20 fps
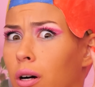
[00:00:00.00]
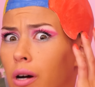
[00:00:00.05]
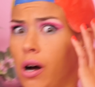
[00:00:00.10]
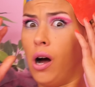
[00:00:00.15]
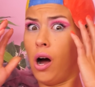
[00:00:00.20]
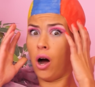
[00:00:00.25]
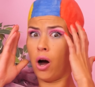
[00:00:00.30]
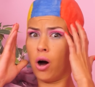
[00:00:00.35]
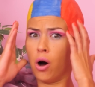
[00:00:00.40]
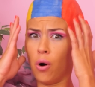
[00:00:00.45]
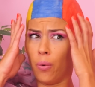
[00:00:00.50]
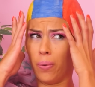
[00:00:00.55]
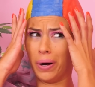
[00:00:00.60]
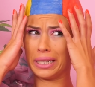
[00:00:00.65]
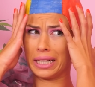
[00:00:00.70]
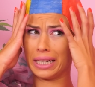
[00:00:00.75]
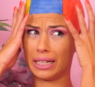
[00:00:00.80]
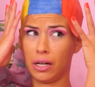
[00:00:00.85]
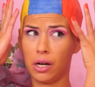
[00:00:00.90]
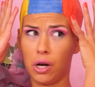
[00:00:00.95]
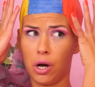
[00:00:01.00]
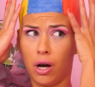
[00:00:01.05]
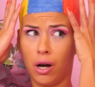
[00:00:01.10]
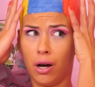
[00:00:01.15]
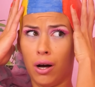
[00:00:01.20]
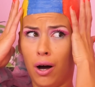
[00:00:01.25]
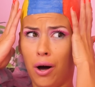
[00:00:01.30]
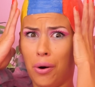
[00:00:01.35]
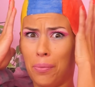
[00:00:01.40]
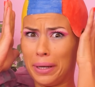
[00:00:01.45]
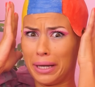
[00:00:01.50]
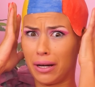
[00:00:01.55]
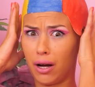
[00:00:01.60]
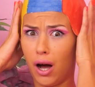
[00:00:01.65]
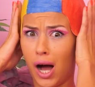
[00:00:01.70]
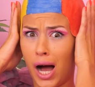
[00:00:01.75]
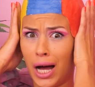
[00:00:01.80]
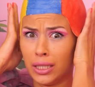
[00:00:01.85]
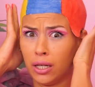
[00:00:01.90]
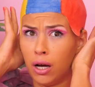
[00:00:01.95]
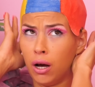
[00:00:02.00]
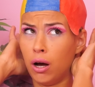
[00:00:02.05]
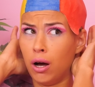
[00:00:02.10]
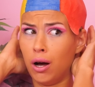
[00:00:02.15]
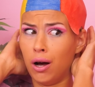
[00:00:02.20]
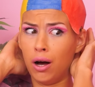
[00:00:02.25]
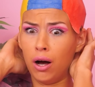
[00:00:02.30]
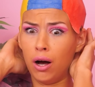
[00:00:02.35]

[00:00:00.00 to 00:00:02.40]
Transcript: That's not a race car helmet, is it?